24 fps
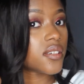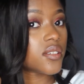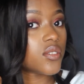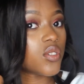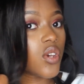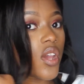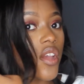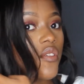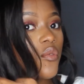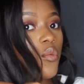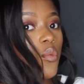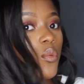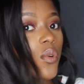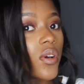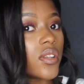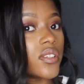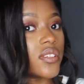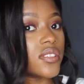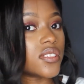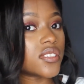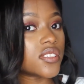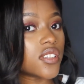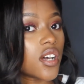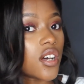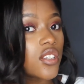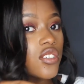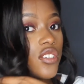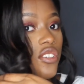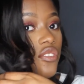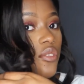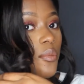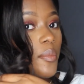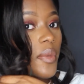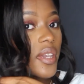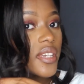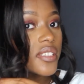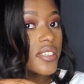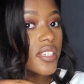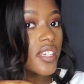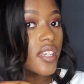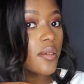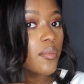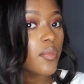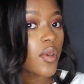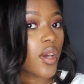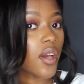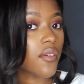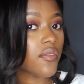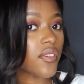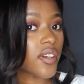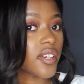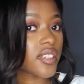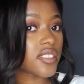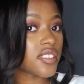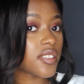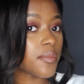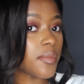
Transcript: not everyone starts off amazing and perfect.